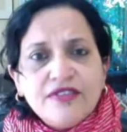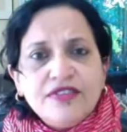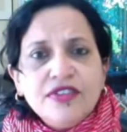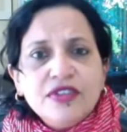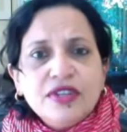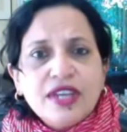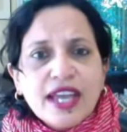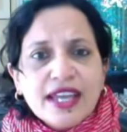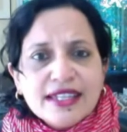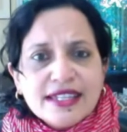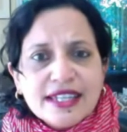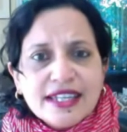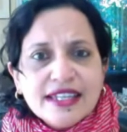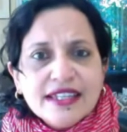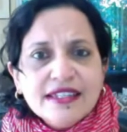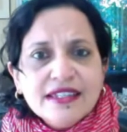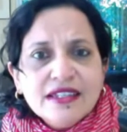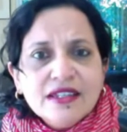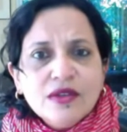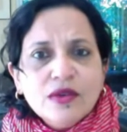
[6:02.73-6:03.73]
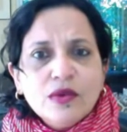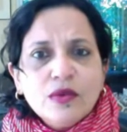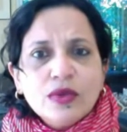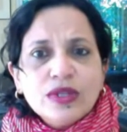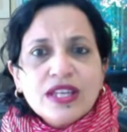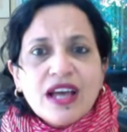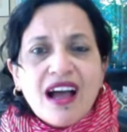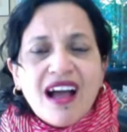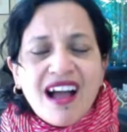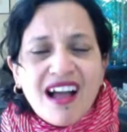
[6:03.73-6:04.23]
If you get in
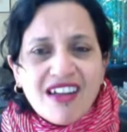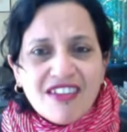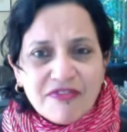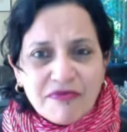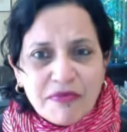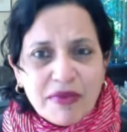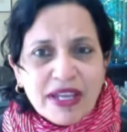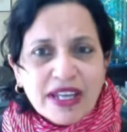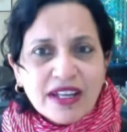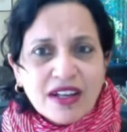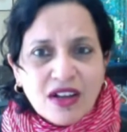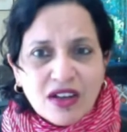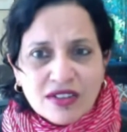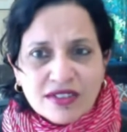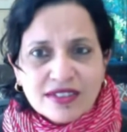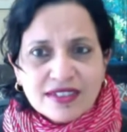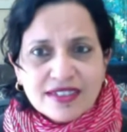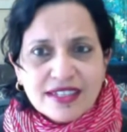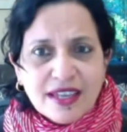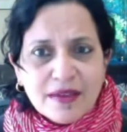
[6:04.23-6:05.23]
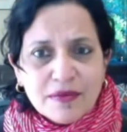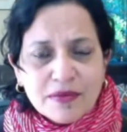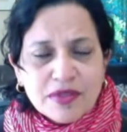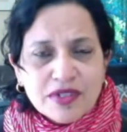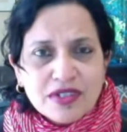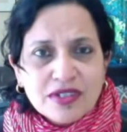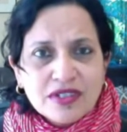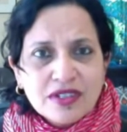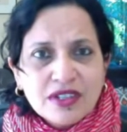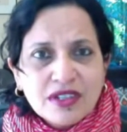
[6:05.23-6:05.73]
with a half-baked
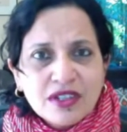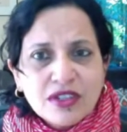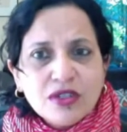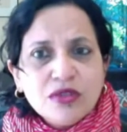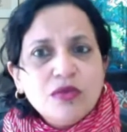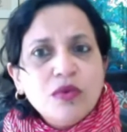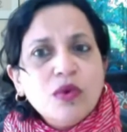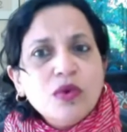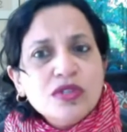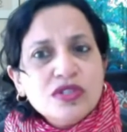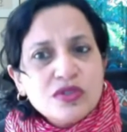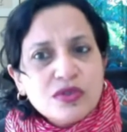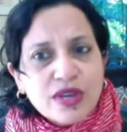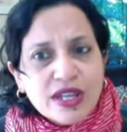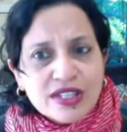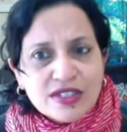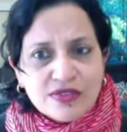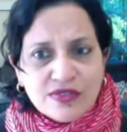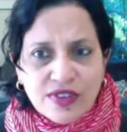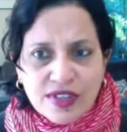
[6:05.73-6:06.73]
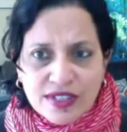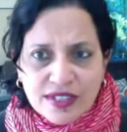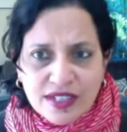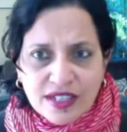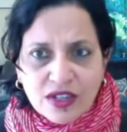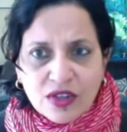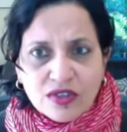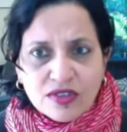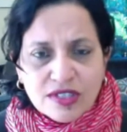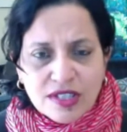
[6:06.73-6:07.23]
concept, you won't raise
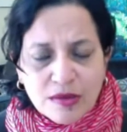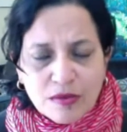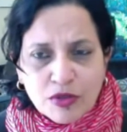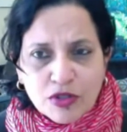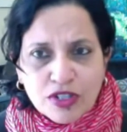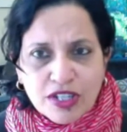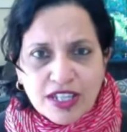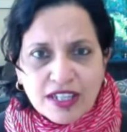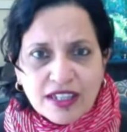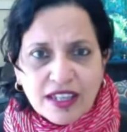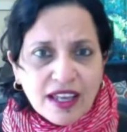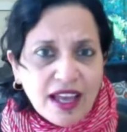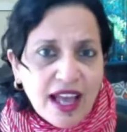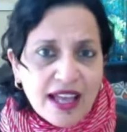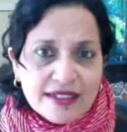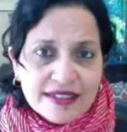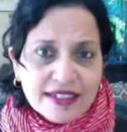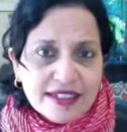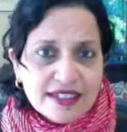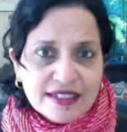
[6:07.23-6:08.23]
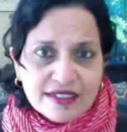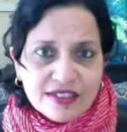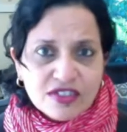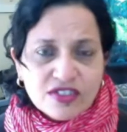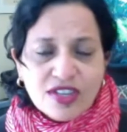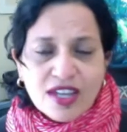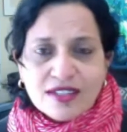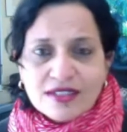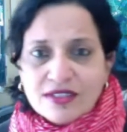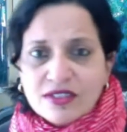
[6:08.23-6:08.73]
funding on demo day. As it is,
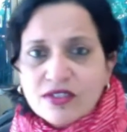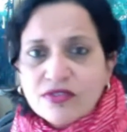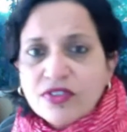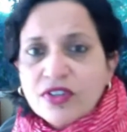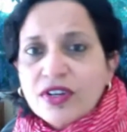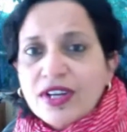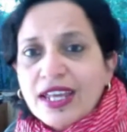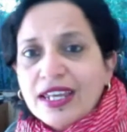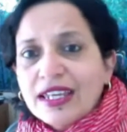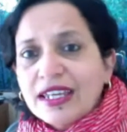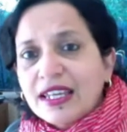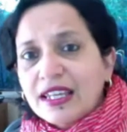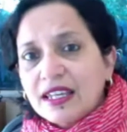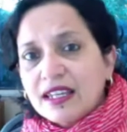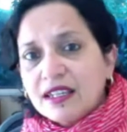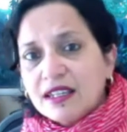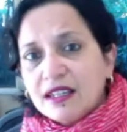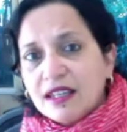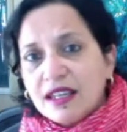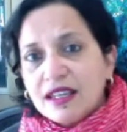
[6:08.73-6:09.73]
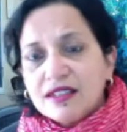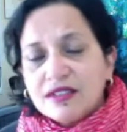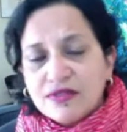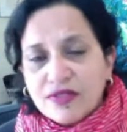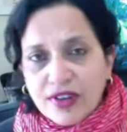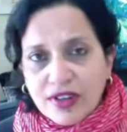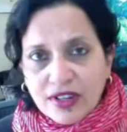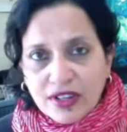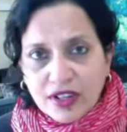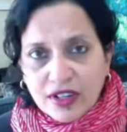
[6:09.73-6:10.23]
the chances of you getting in is
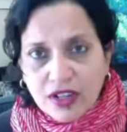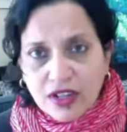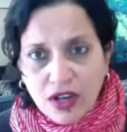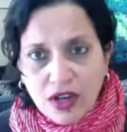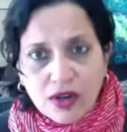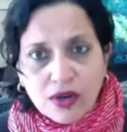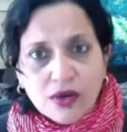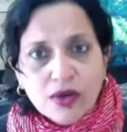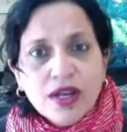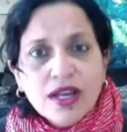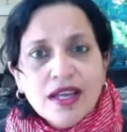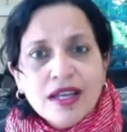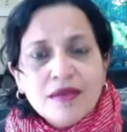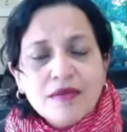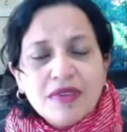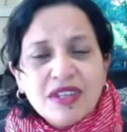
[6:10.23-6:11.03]
very low,